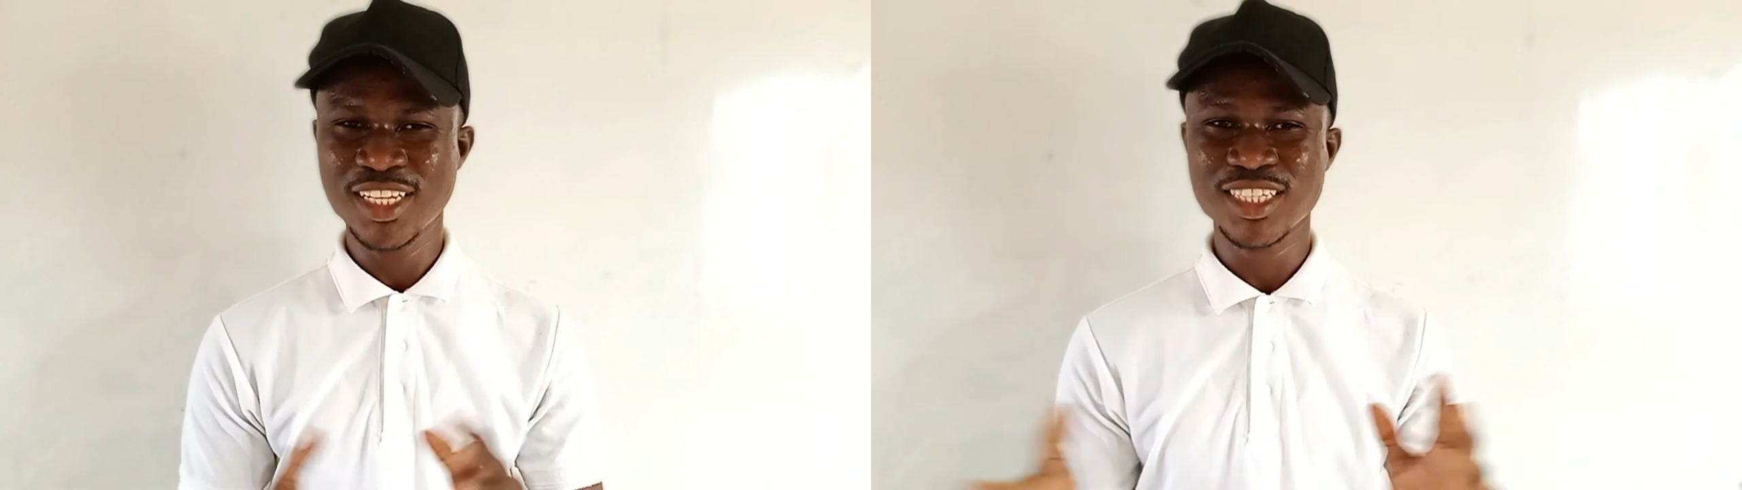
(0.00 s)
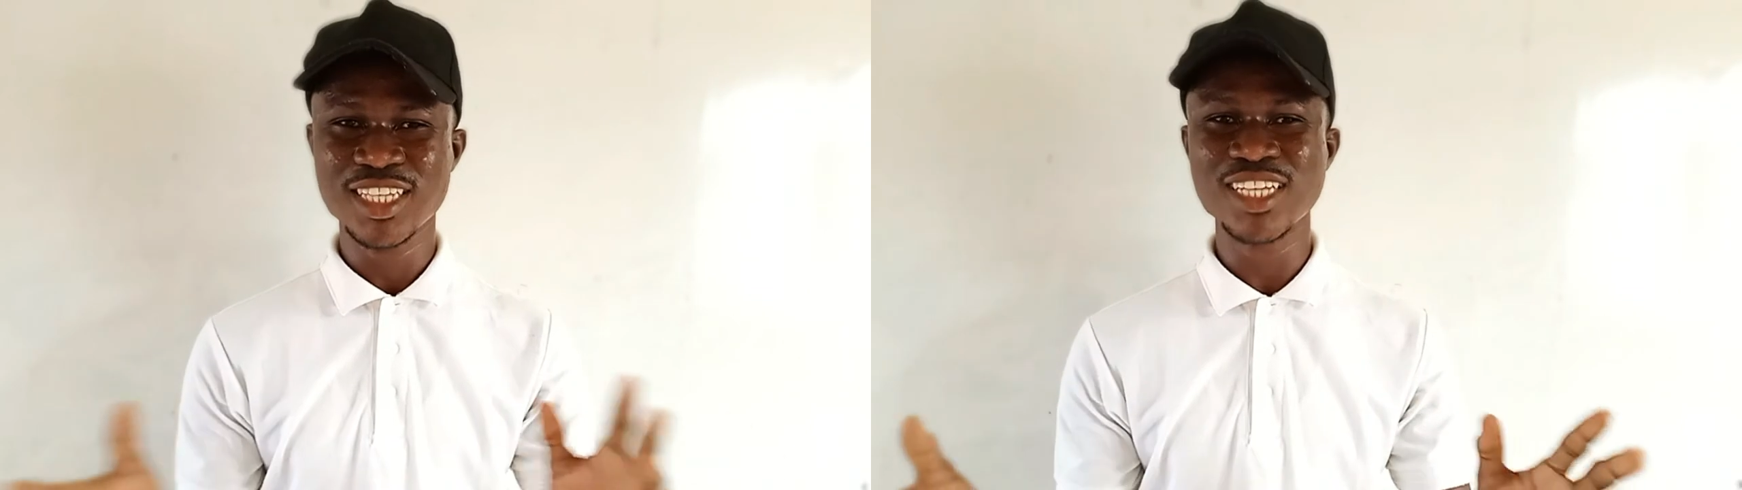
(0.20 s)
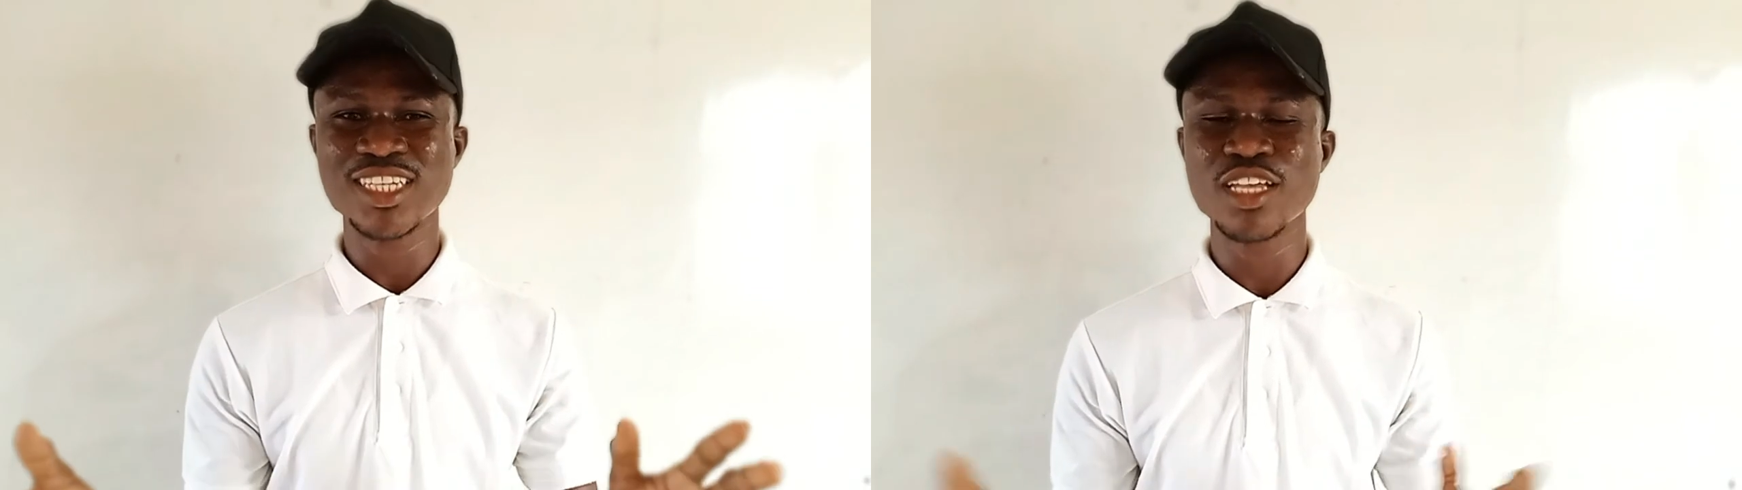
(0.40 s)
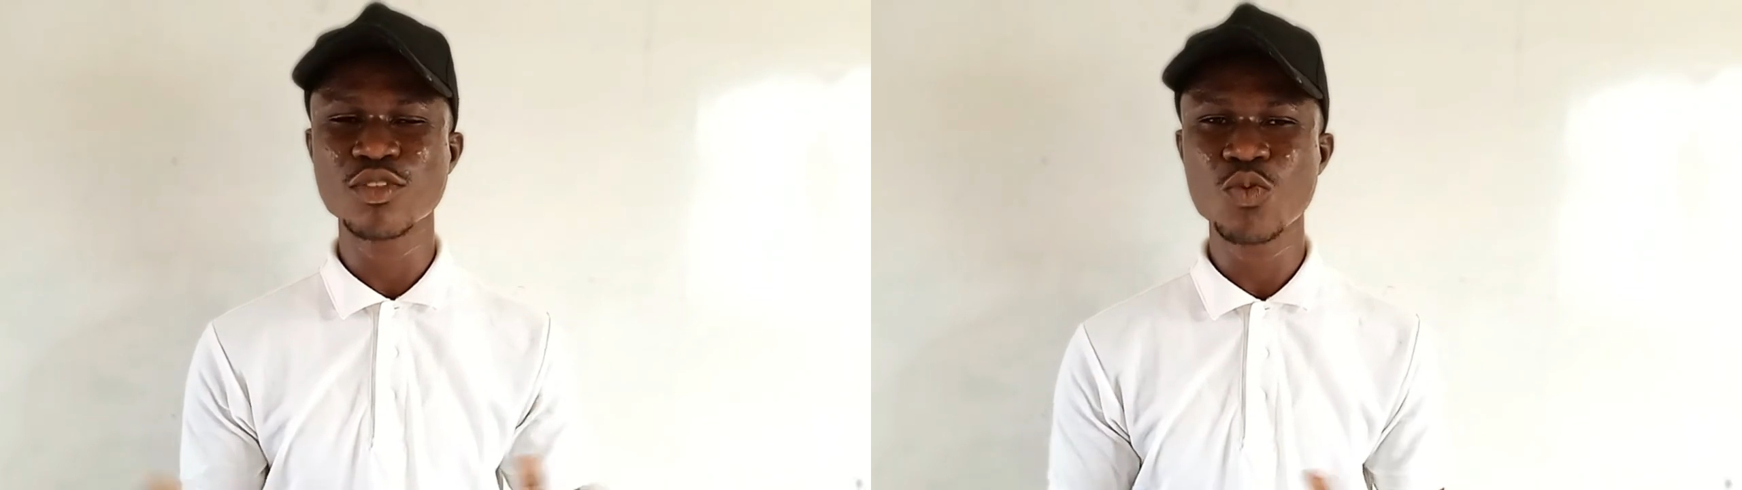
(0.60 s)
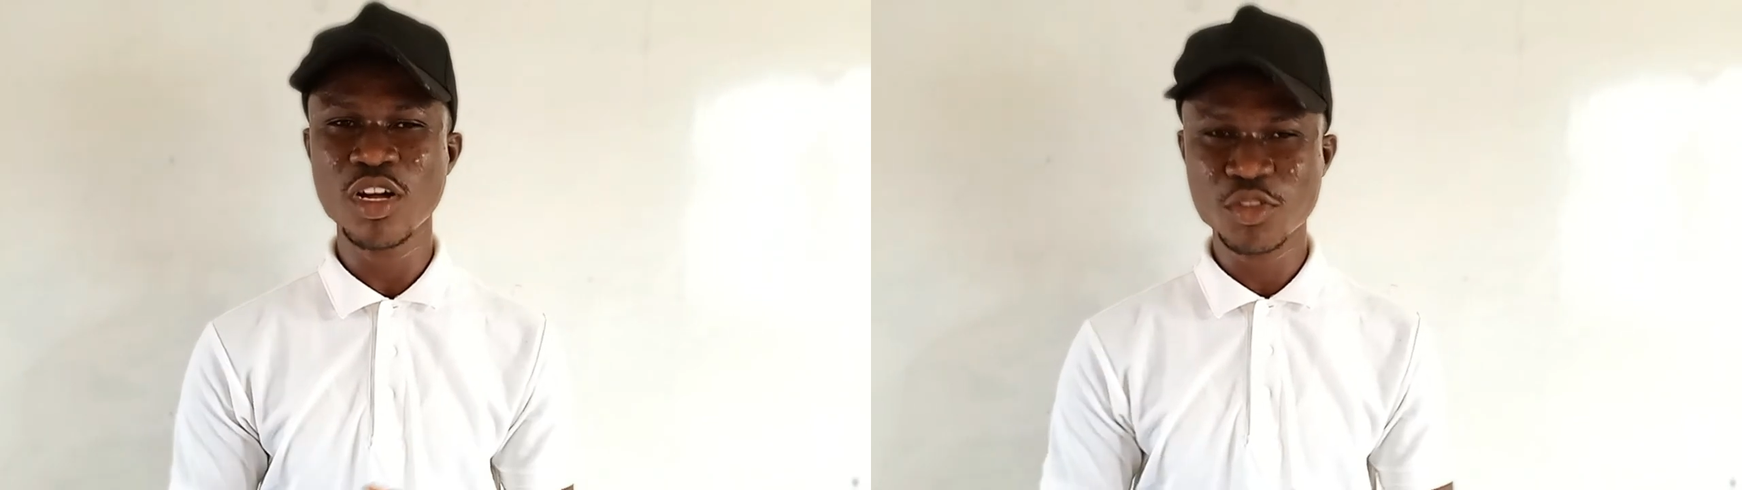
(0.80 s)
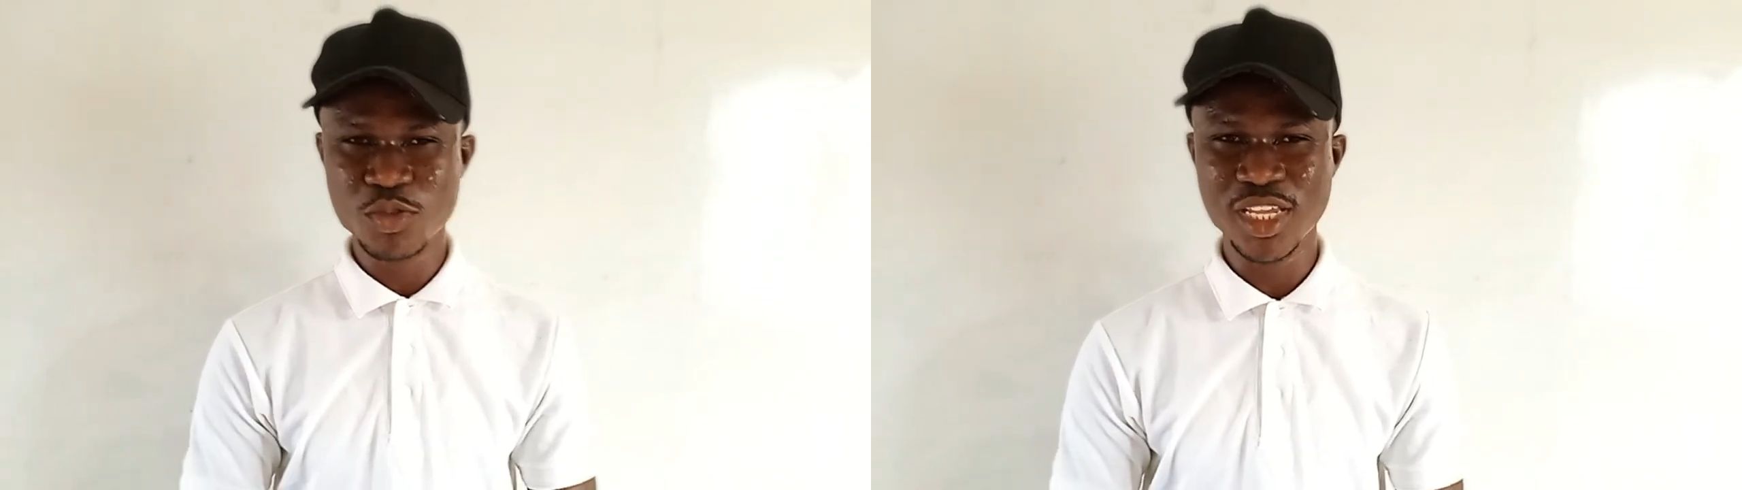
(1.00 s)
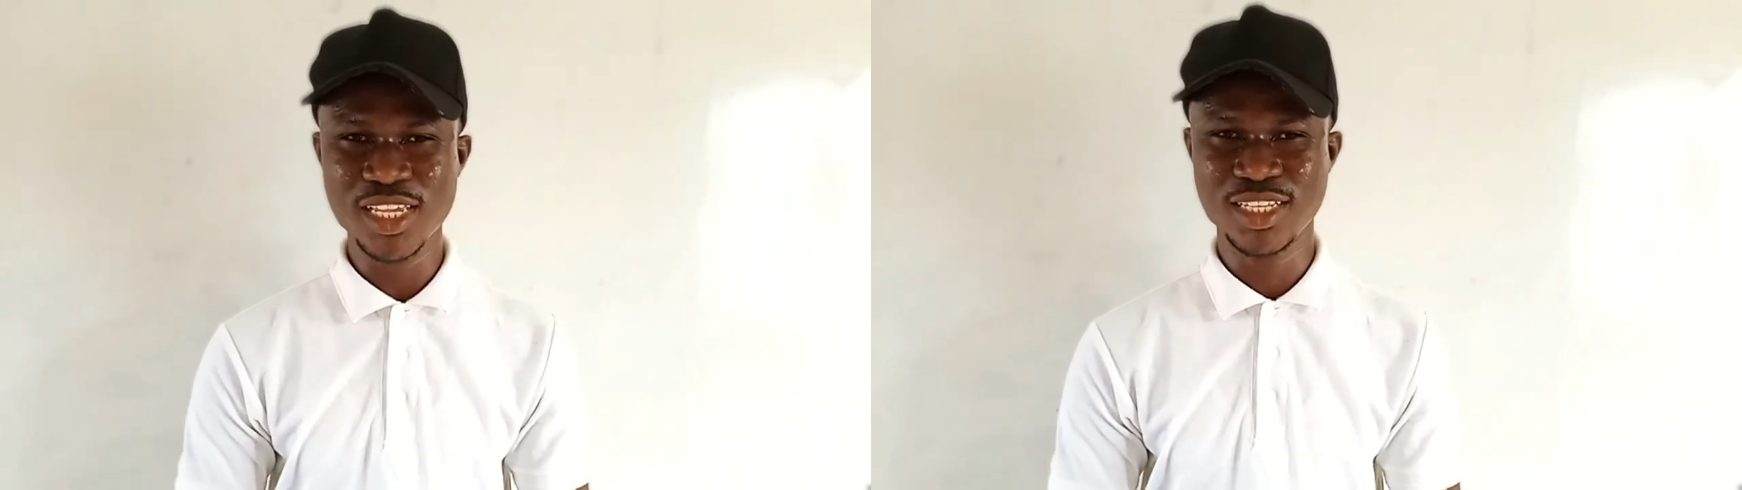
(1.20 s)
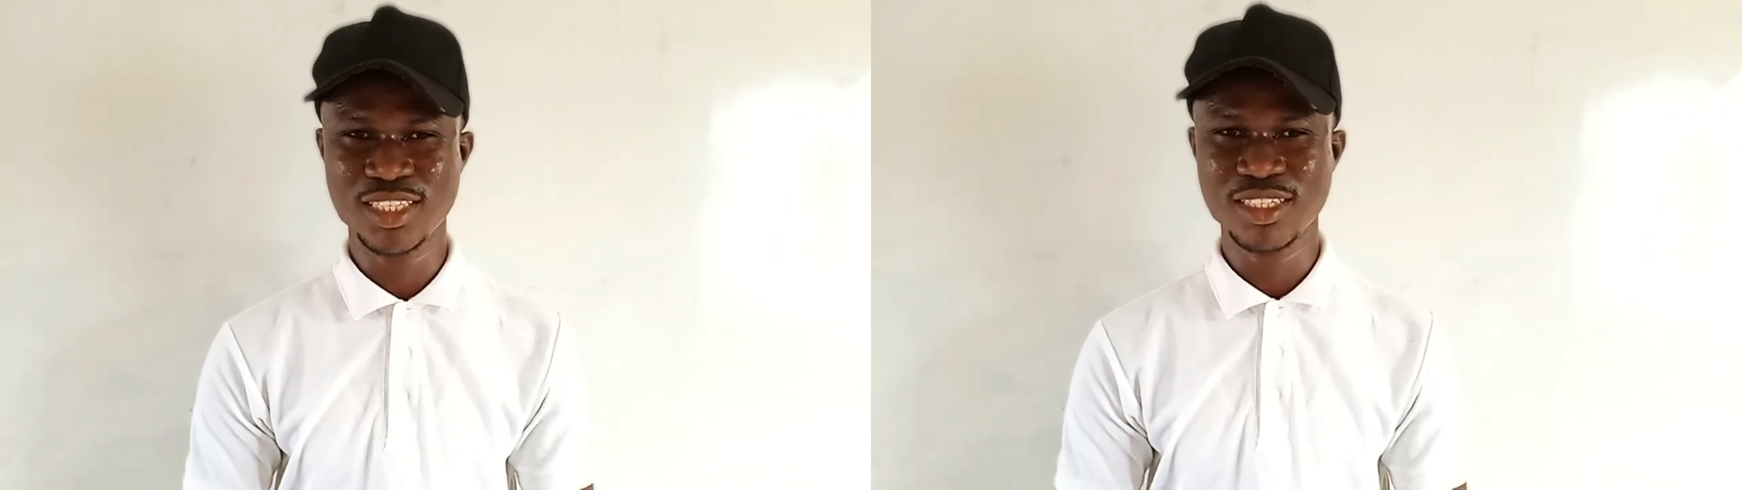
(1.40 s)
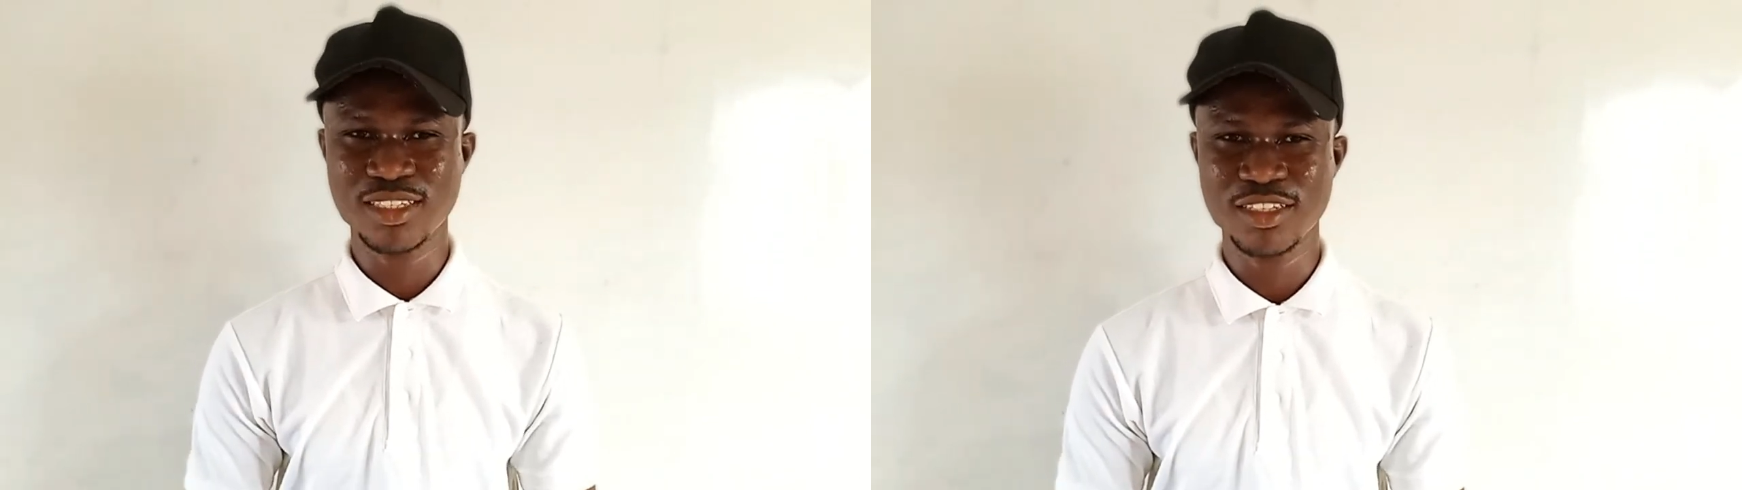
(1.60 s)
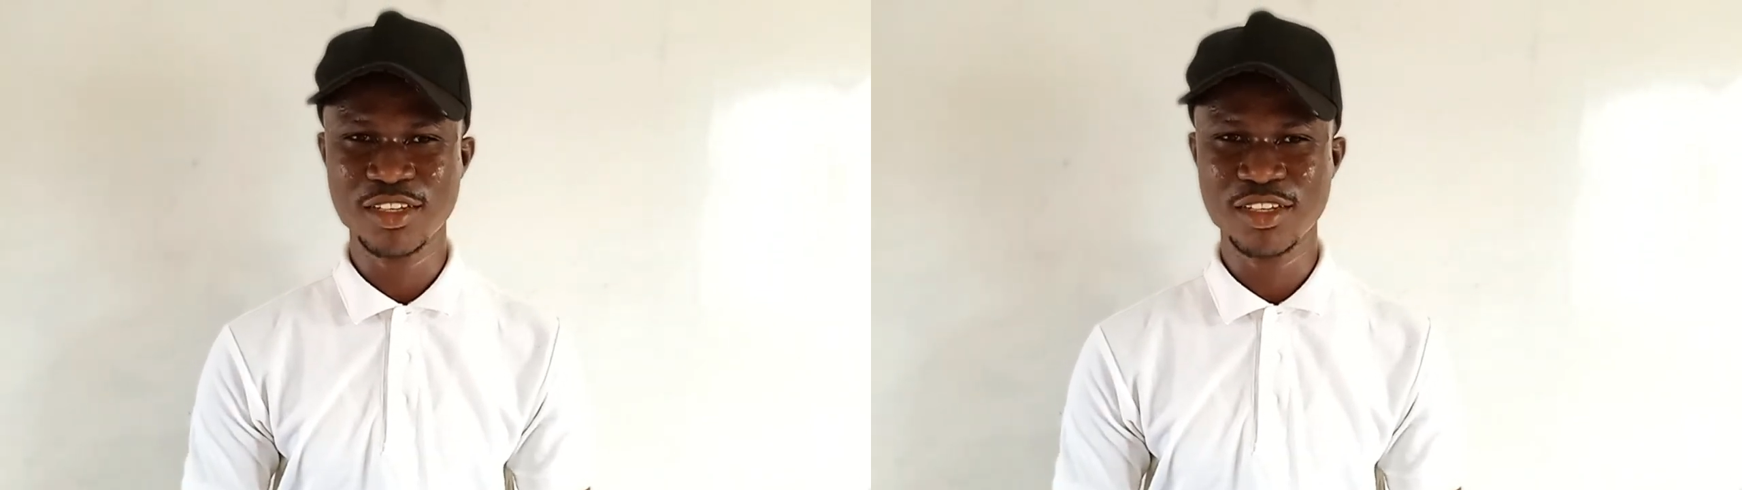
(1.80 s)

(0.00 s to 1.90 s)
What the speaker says: such as what to eat,